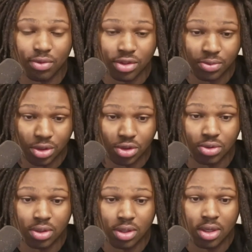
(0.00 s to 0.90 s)
with you,
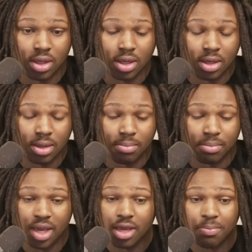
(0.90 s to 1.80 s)

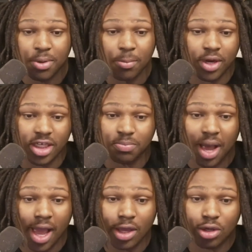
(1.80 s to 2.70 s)
millions of people that's
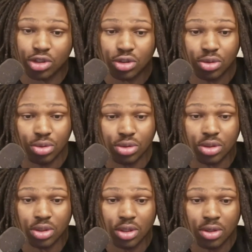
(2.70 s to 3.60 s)
buying your shoes,
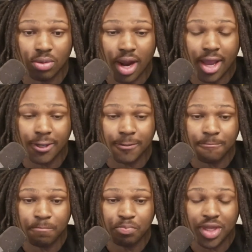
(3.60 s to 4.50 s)
right?
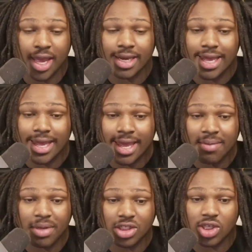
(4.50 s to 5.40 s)
And the
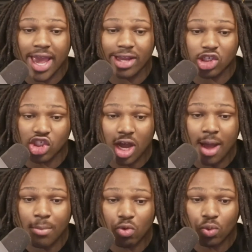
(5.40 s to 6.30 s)
image that Ja
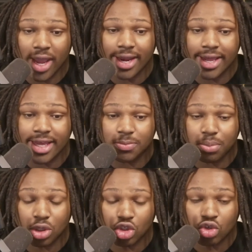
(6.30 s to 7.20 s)
Morant is
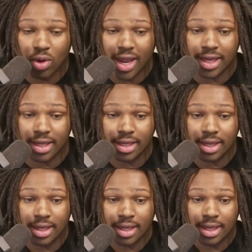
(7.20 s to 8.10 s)
portraying
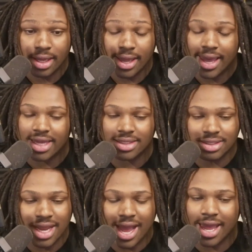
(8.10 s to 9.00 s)
is
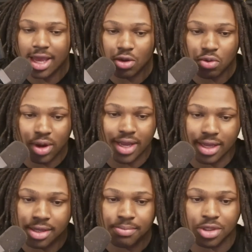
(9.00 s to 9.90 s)
not a great
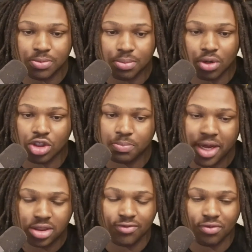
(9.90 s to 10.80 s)
image, bro,
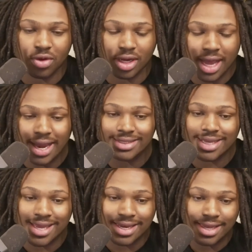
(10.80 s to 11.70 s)
especially for a guy that's
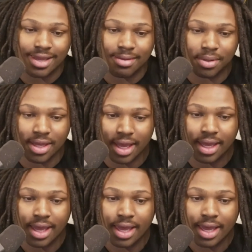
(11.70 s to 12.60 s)
in the NBA
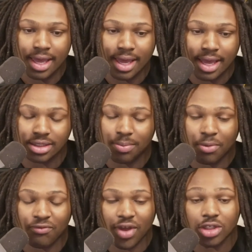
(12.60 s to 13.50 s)
and is a
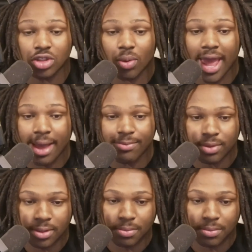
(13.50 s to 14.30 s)
professional athlete, bro,